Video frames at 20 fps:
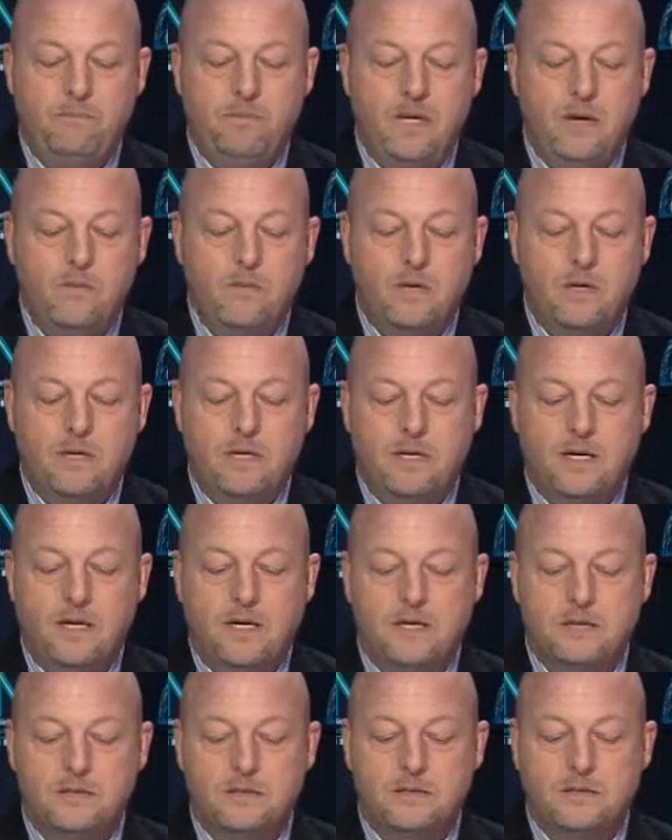
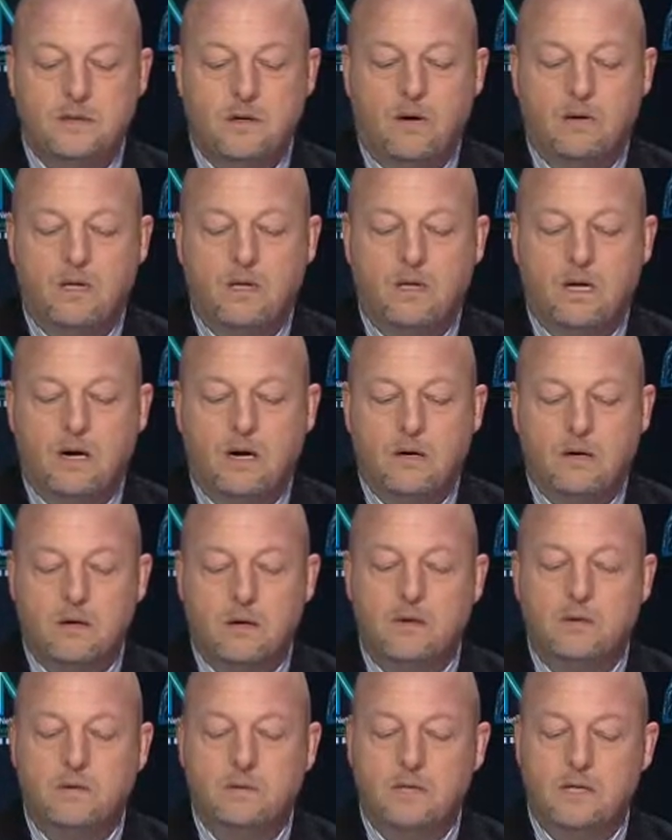P1 started our
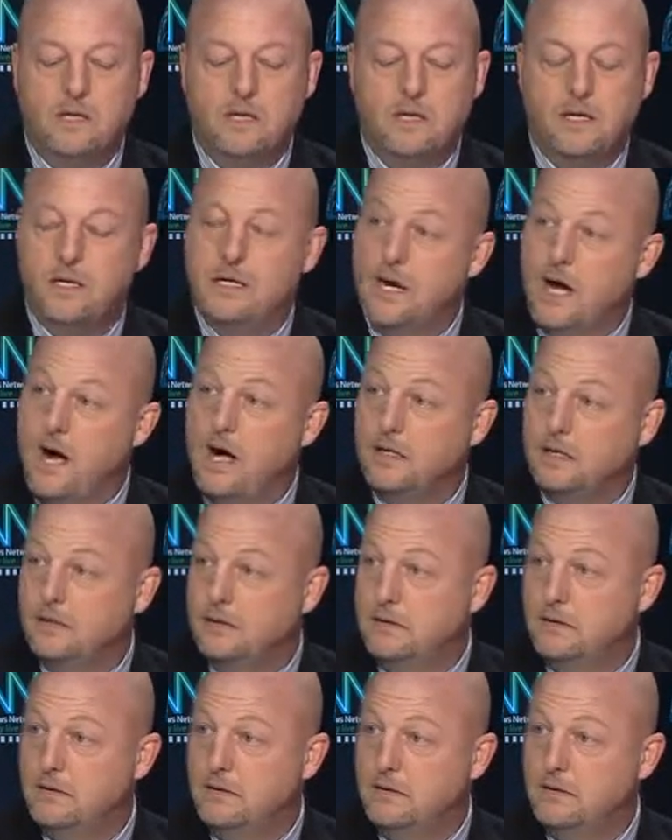own NOC.